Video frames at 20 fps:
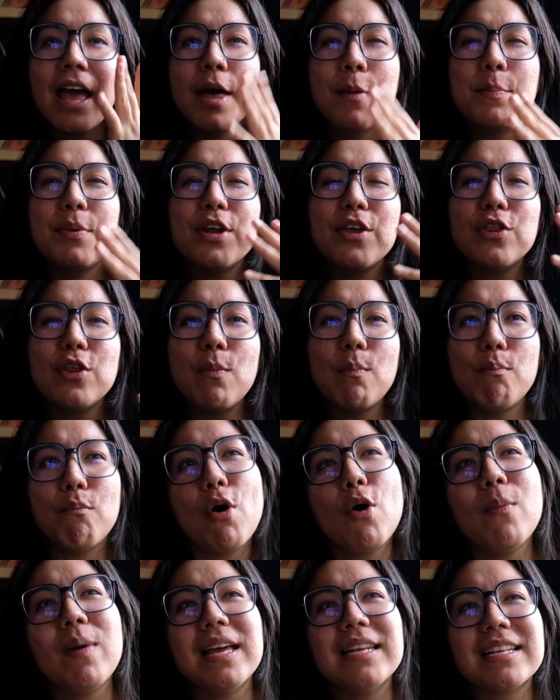But in the
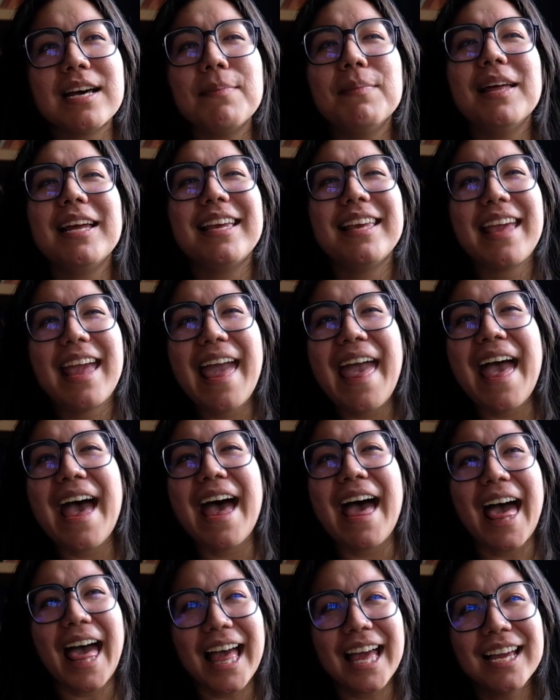moment, I'm like,
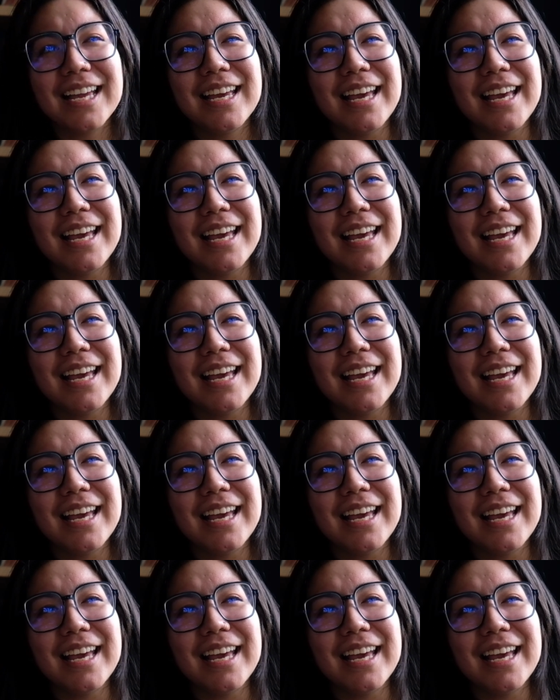yeah,